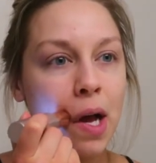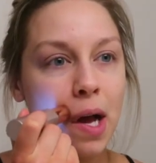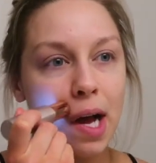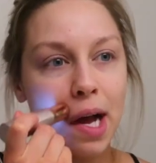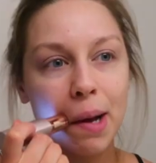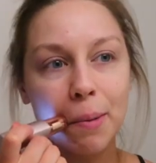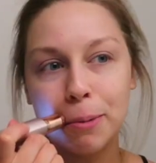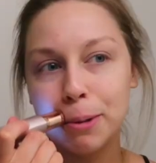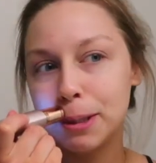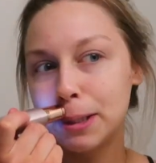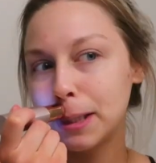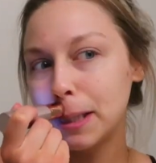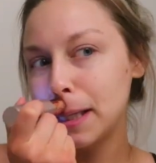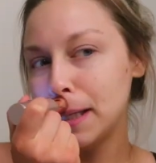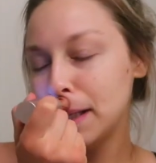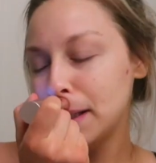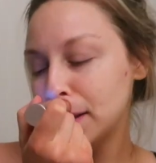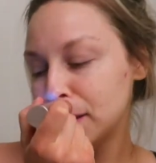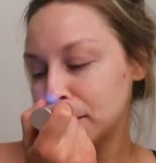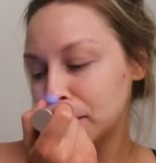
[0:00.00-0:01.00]
Um, my
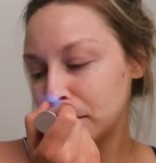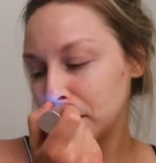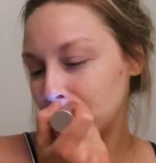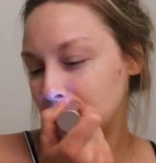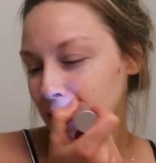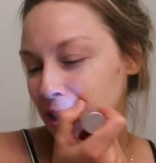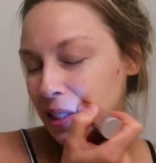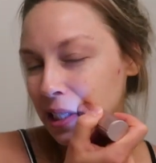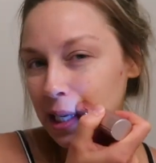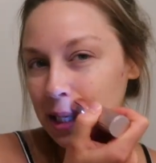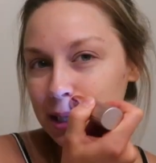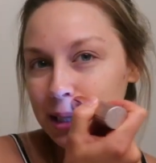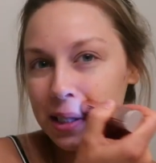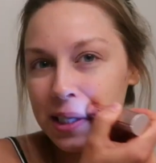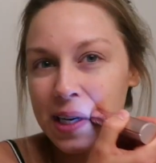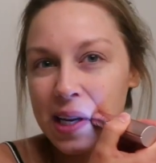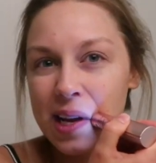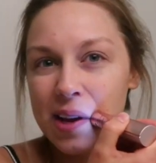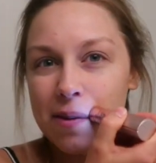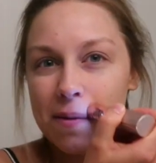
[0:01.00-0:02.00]
skin is really
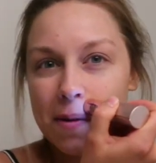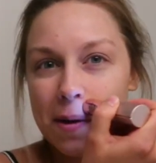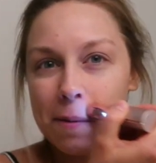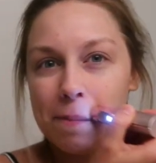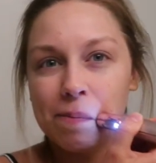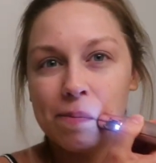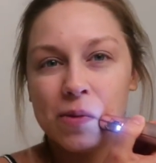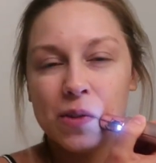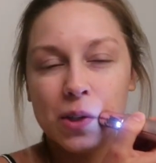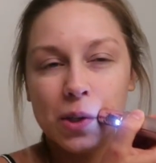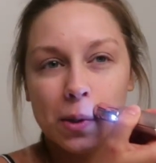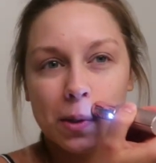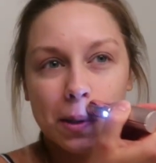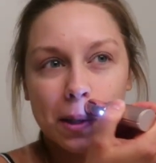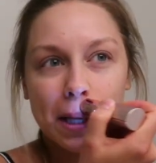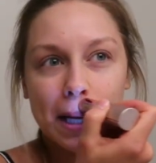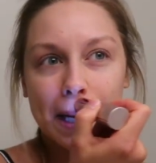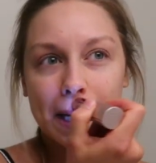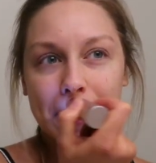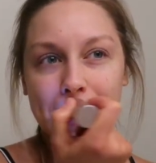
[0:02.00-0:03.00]
sensitive to
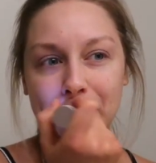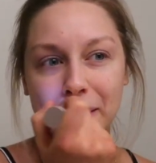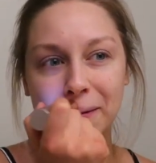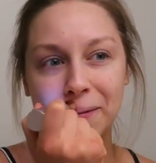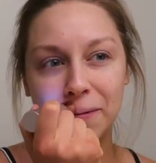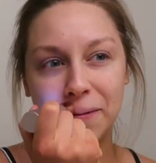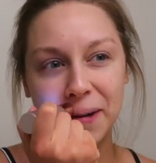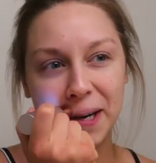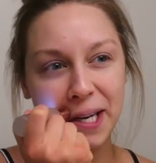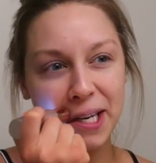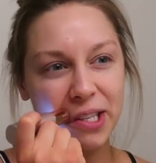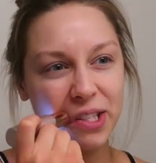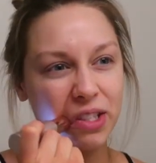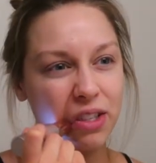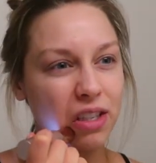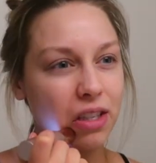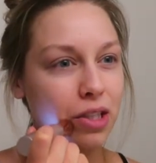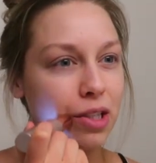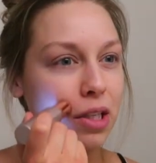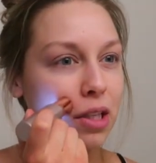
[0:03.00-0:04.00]
like
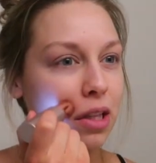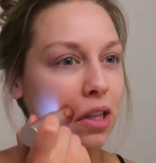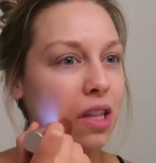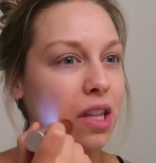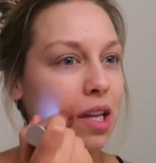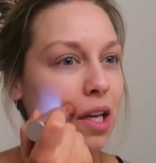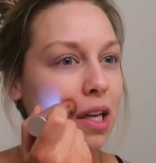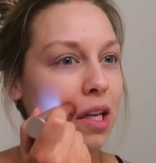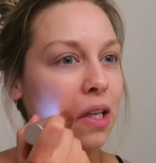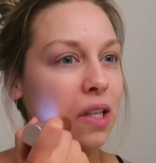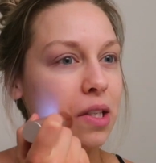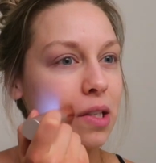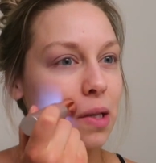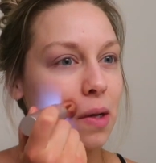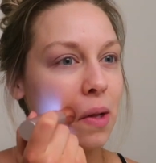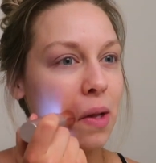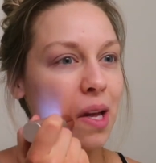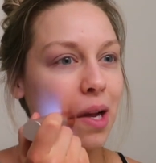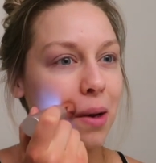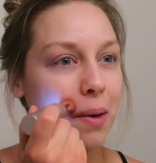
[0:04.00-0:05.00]
razors and things,
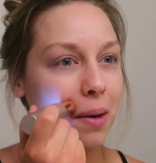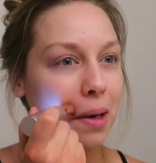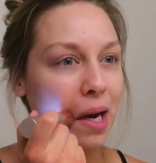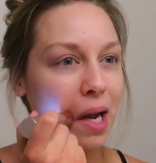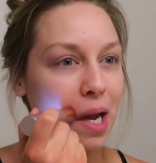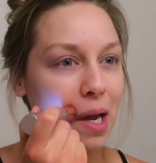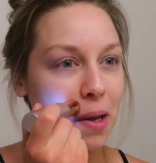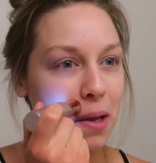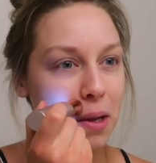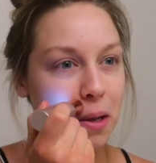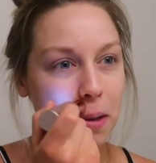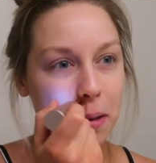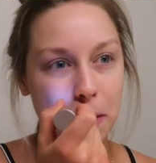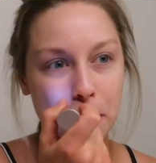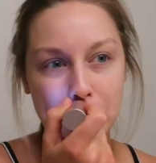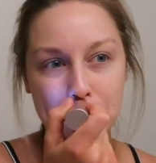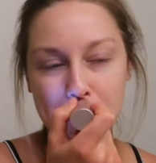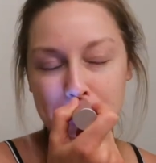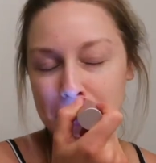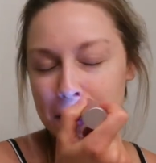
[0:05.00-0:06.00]
so like when I
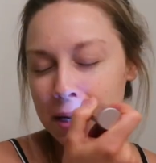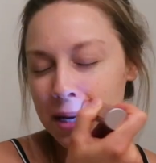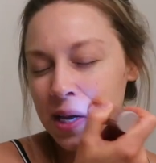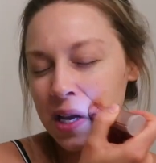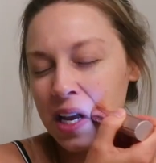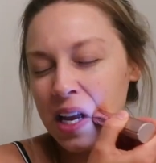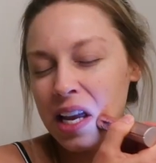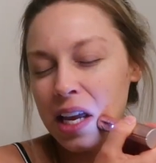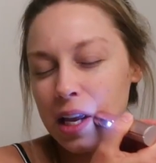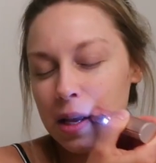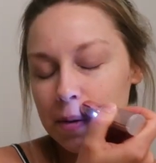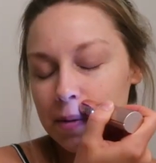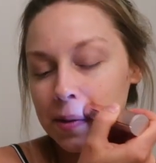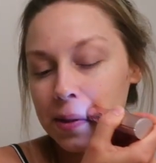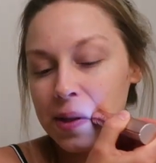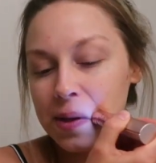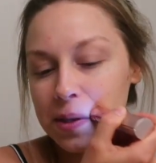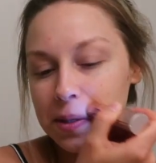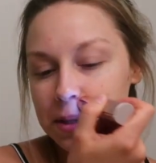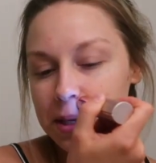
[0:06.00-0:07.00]
use even
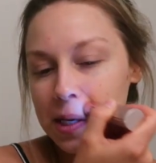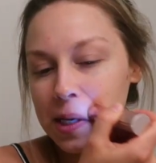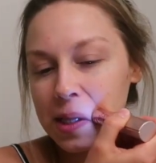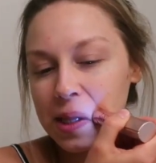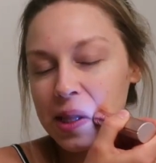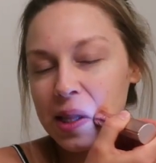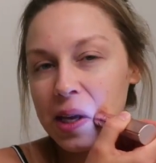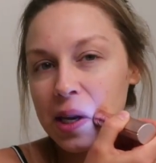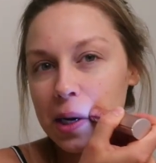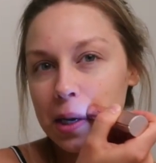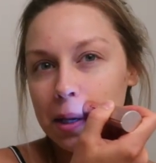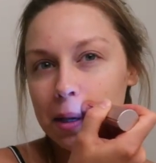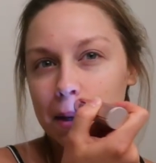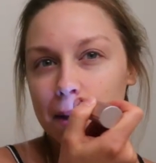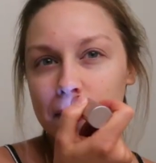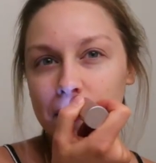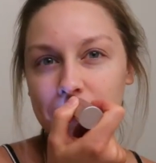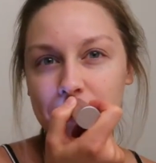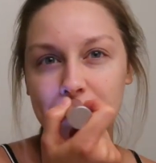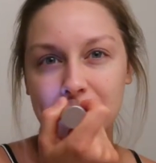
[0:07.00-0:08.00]
those like
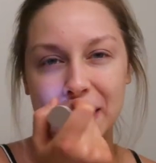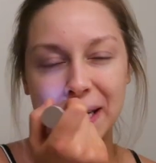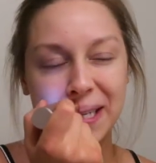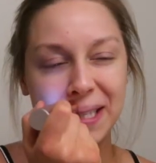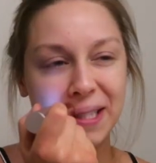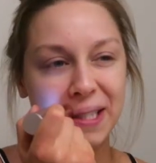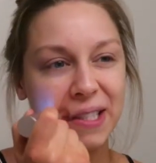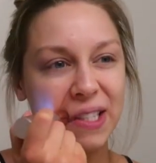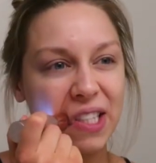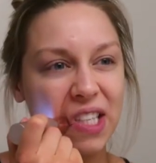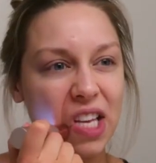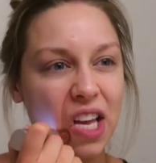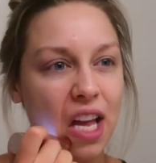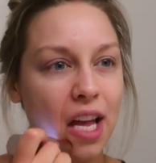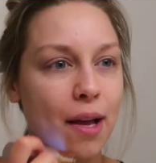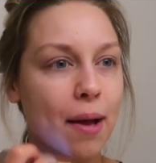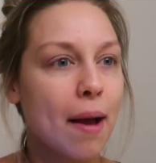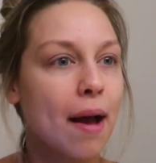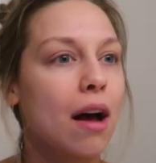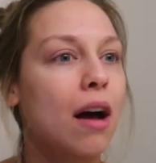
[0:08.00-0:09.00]
little
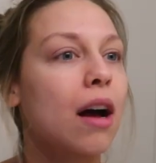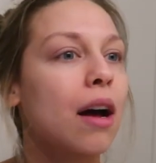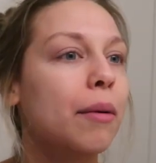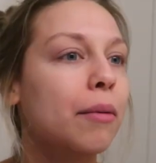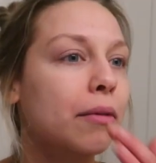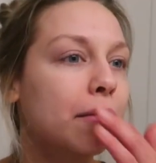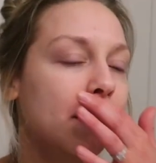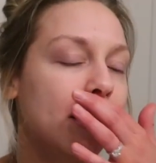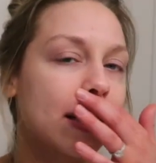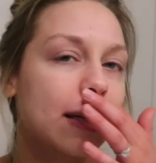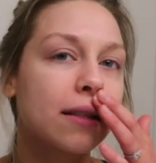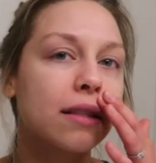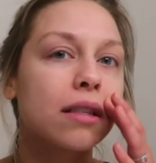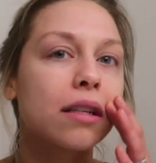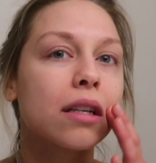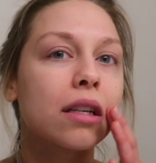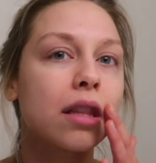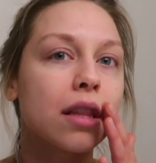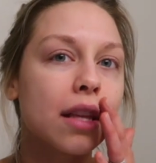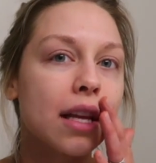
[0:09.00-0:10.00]
face um,
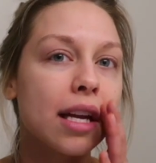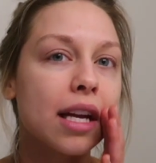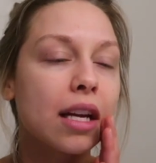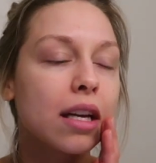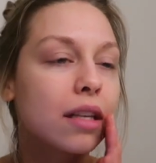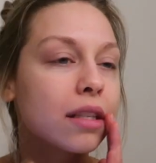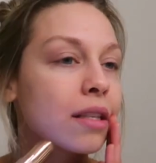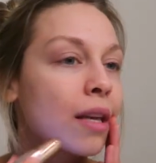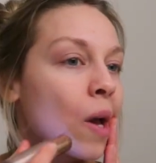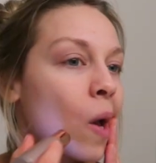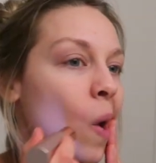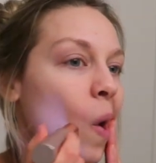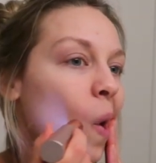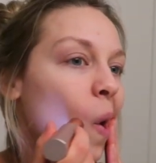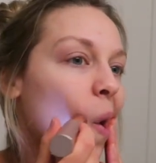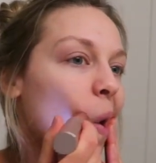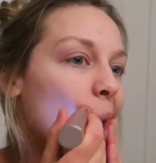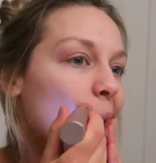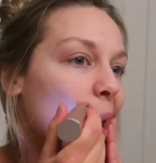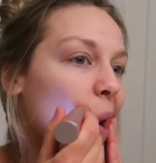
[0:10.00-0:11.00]
razor things,
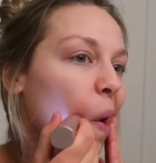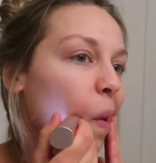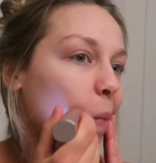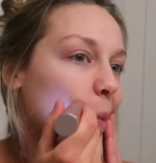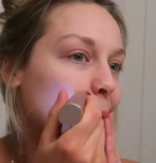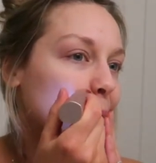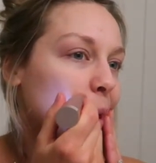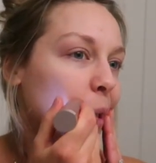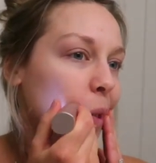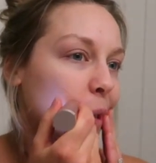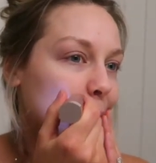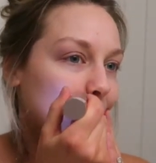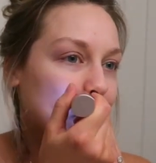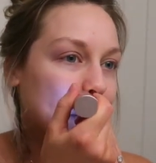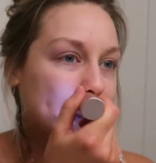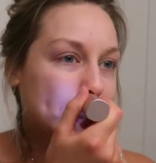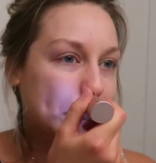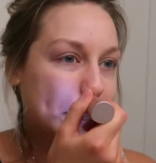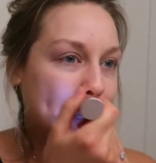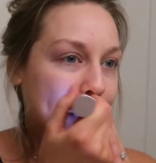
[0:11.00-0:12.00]
Um, it just
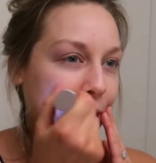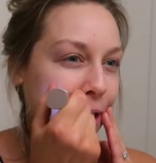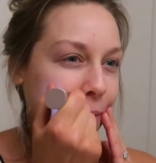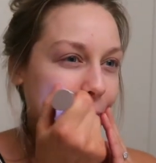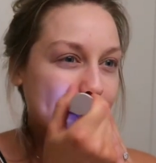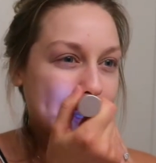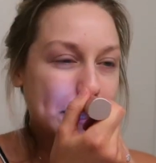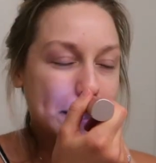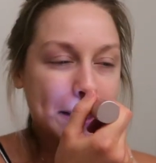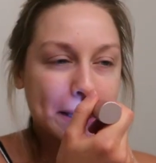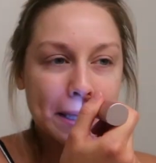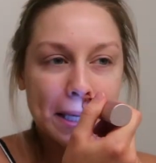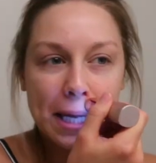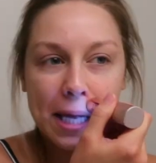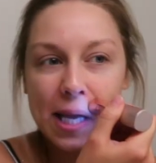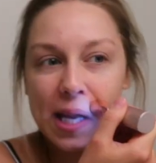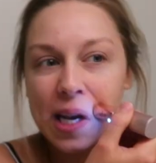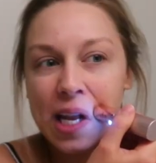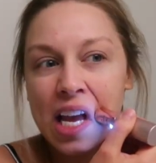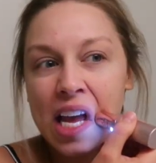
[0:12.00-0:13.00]
irritates my
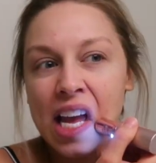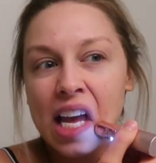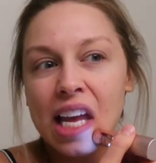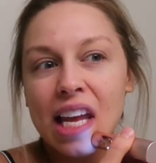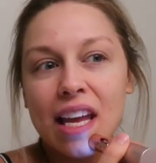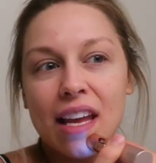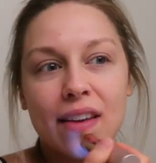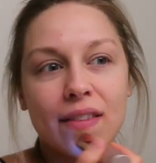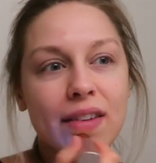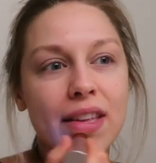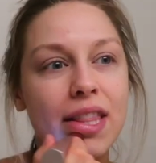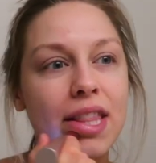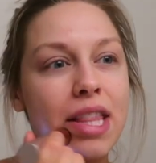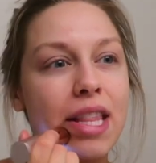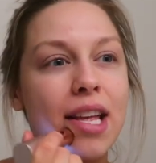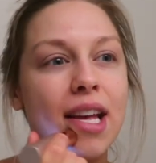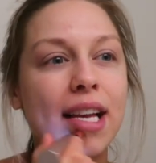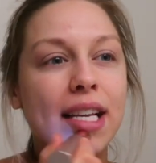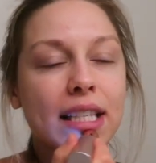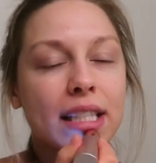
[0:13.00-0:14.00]
skin. Even
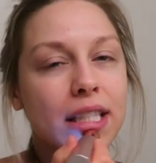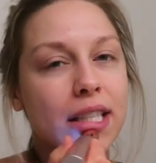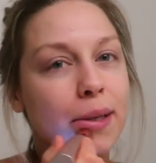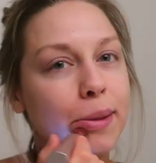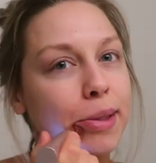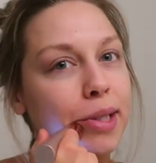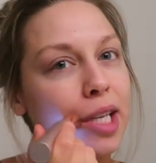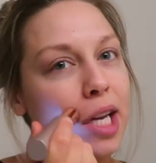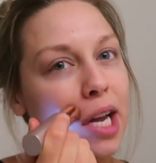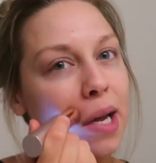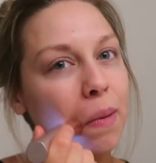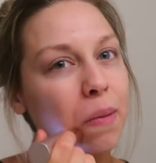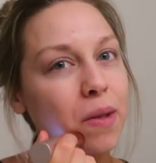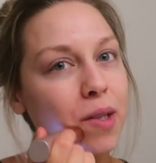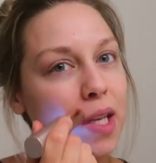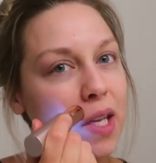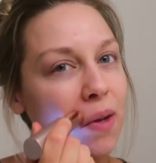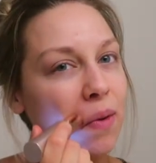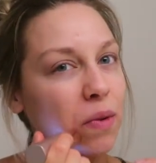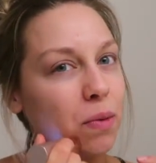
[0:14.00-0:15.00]
this sometimes
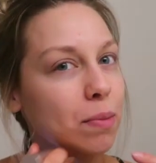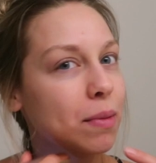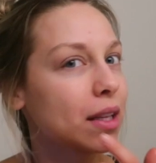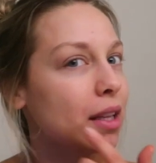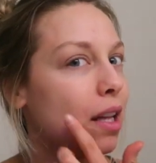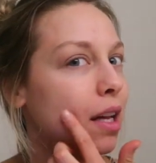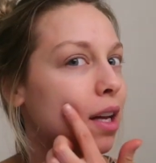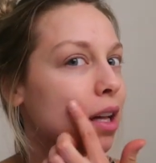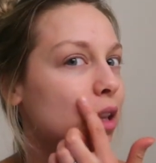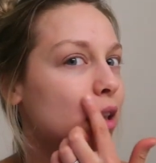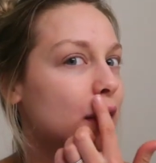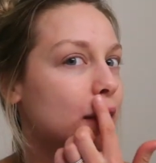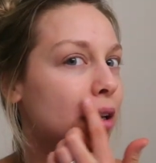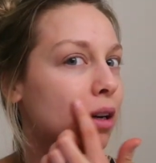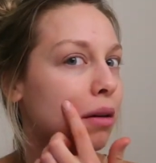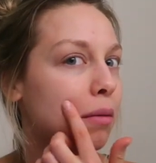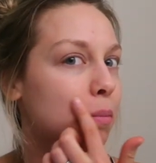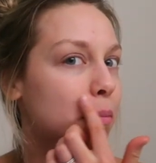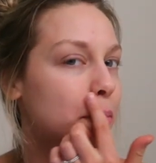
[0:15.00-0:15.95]
gives me like little